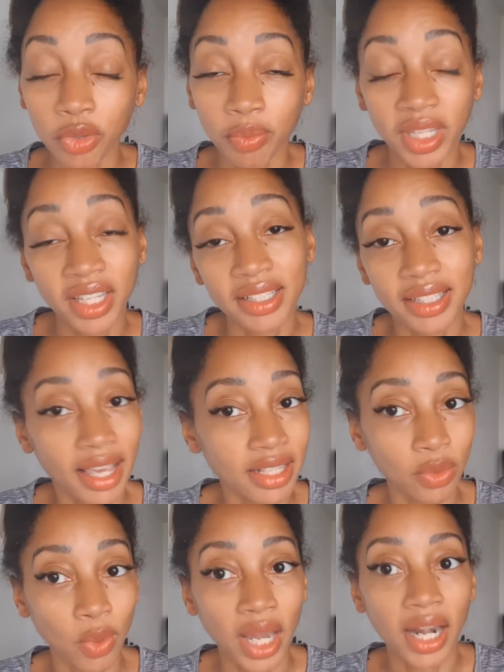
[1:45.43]
Because
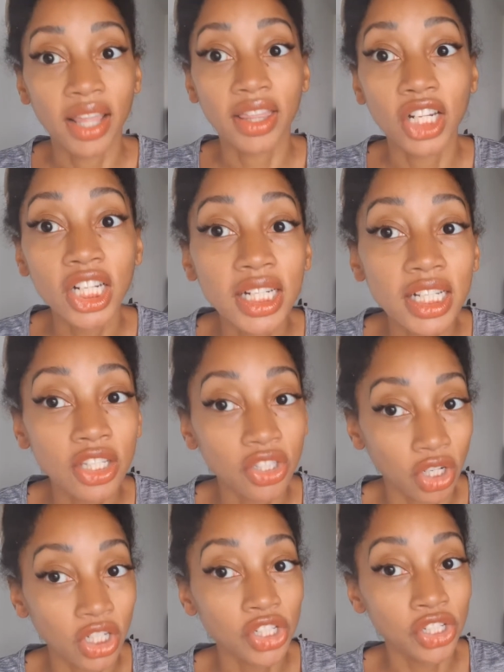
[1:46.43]
guess what? They're going to
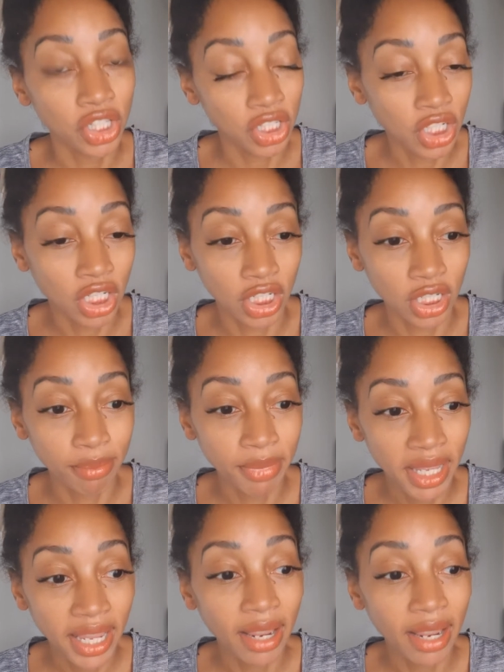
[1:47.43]
search the term,